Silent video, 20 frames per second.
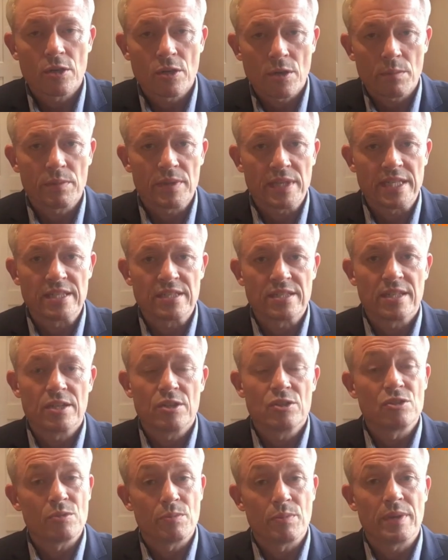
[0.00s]
companies
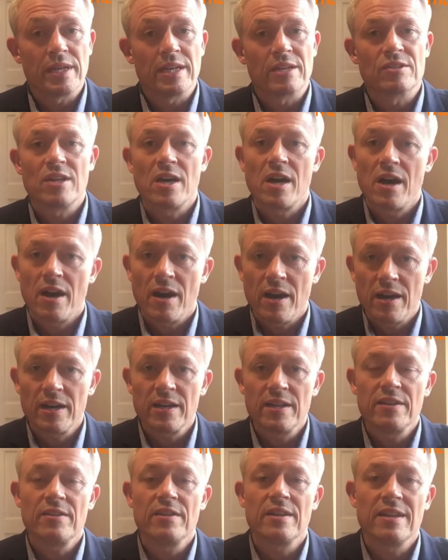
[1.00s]
to put out
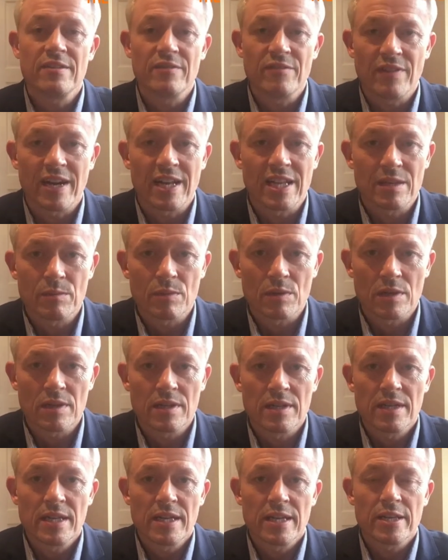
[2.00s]
highly valuable,
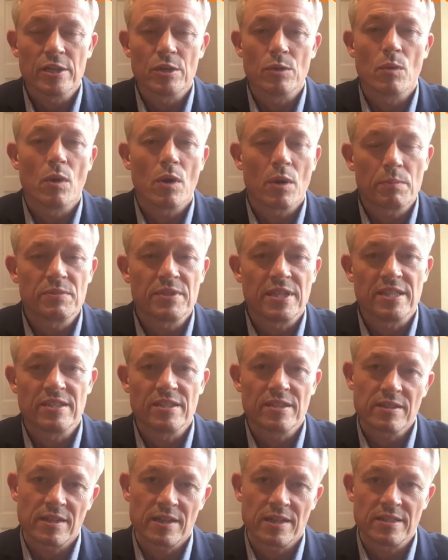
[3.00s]
you know,
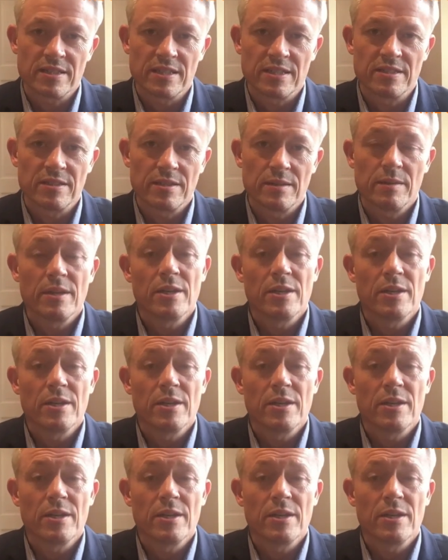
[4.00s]
updated content.